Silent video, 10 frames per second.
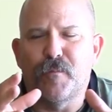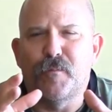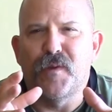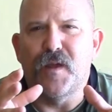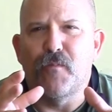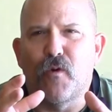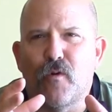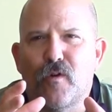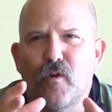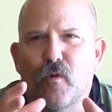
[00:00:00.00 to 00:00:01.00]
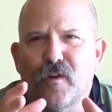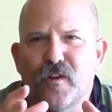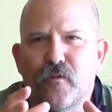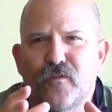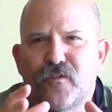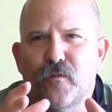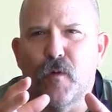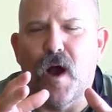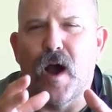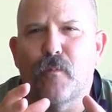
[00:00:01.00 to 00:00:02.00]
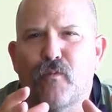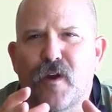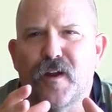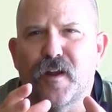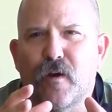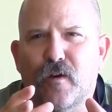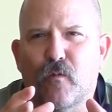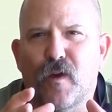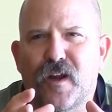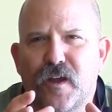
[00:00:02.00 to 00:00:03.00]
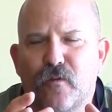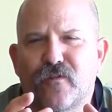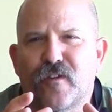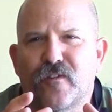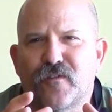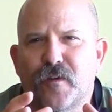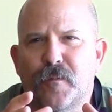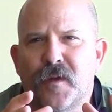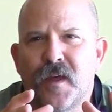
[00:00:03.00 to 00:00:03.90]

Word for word: people who are used to operating on a radio system